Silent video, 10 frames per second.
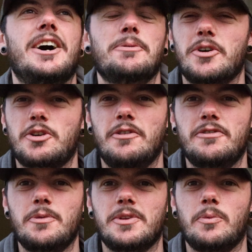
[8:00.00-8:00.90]
I'm not
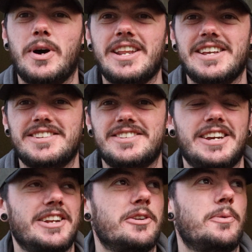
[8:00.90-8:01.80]
confident with the way that it's
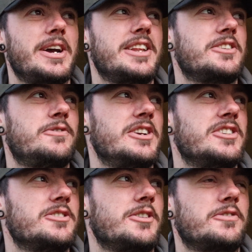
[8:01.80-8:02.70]
sitting and the way that it's
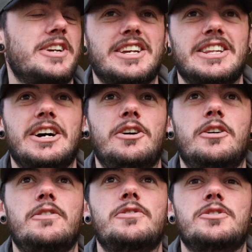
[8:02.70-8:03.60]
fishing, so I've taken that
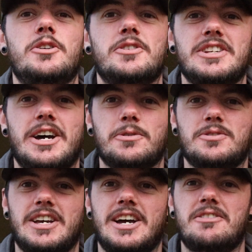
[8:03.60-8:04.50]
off. So it's now
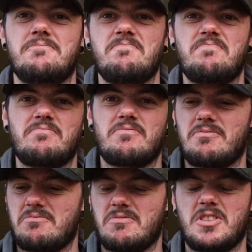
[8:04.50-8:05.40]
sat,
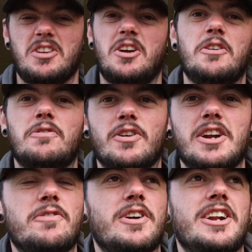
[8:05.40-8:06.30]
I don't know,
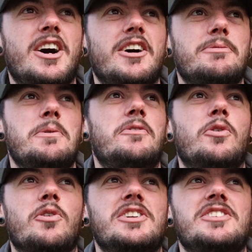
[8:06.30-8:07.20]
3.5, maybe
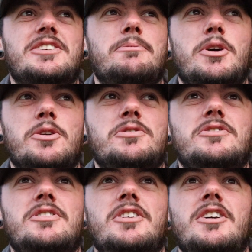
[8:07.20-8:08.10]
4 inches at
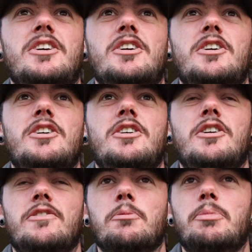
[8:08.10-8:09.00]
most
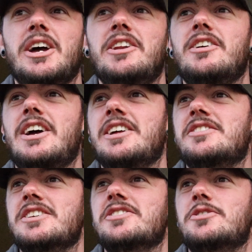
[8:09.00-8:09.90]
off the bed, and
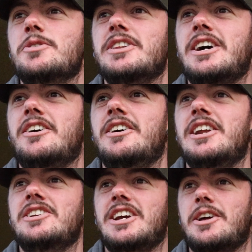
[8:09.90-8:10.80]
since doing that I
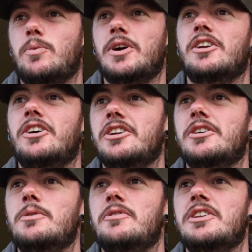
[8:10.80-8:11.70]
literally had one
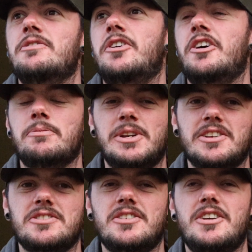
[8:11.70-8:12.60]
liner within 5
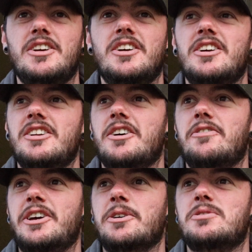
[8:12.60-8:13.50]
minutes,
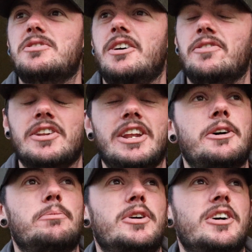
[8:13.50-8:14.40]
nothing else other than
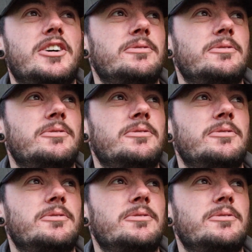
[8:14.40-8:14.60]
that. But